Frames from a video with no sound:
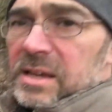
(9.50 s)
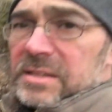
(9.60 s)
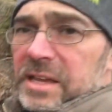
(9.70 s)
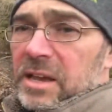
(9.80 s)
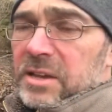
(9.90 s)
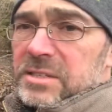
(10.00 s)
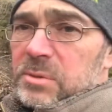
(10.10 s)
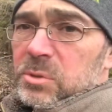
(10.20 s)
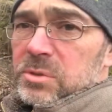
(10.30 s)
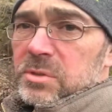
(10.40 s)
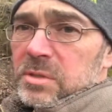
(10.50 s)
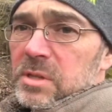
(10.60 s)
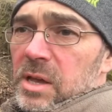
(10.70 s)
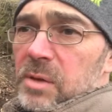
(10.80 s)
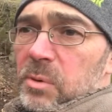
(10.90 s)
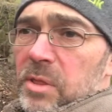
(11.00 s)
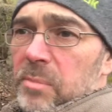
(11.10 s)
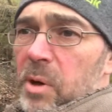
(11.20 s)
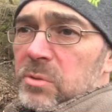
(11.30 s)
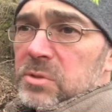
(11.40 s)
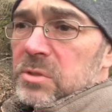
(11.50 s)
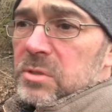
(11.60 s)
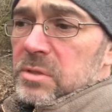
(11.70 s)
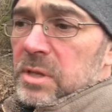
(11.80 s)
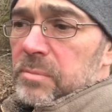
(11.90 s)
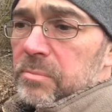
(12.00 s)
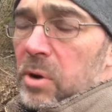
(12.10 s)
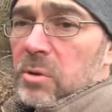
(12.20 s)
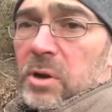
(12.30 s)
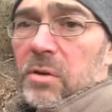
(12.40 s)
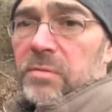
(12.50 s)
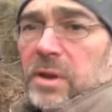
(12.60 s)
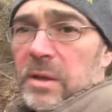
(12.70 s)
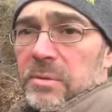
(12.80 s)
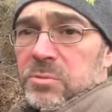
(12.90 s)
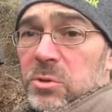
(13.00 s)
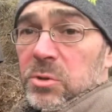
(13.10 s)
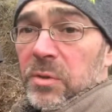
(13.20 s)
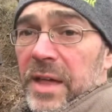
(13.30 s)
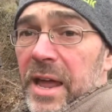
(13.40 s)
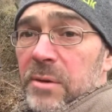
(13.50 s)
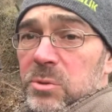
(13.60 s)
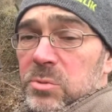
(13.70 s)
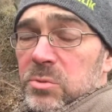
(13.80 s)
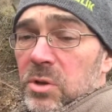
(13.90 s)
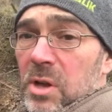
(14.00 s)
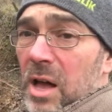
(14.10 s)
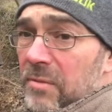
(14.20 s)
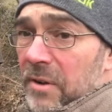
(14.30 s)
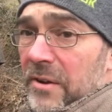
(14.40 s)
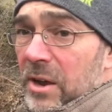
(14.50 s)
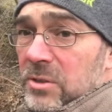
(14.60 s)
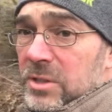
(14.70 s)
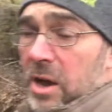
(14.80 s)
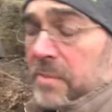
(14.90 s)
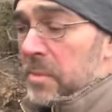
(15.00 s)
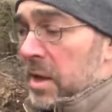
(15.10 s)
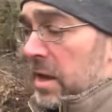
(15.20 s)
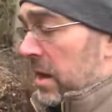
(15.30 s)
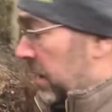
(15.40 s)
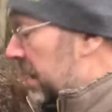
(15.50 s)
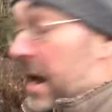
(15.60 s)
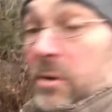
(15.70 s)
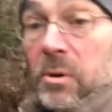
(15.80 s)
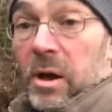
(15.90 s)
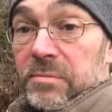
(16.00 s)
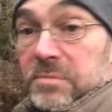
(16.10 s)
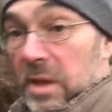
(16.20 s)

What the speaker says: digger because it was one of the bolts had broken off, and it sorted all that out, which took a very long time. Now I